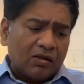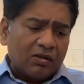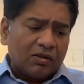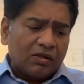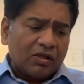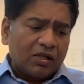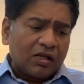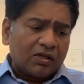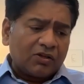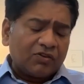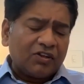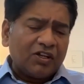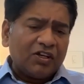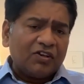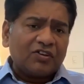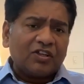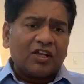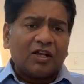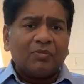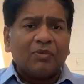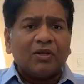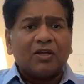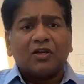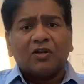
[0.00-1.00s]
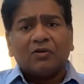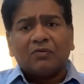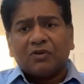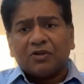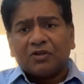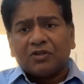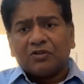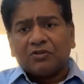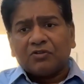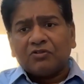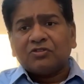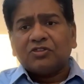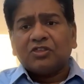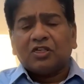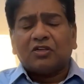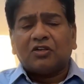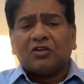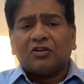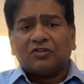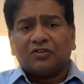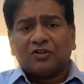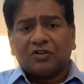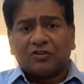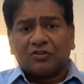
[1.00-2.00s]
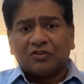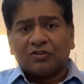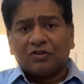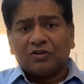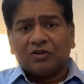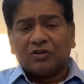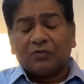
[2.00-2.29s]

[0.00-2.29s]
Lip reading: the seats can be converted to general seats.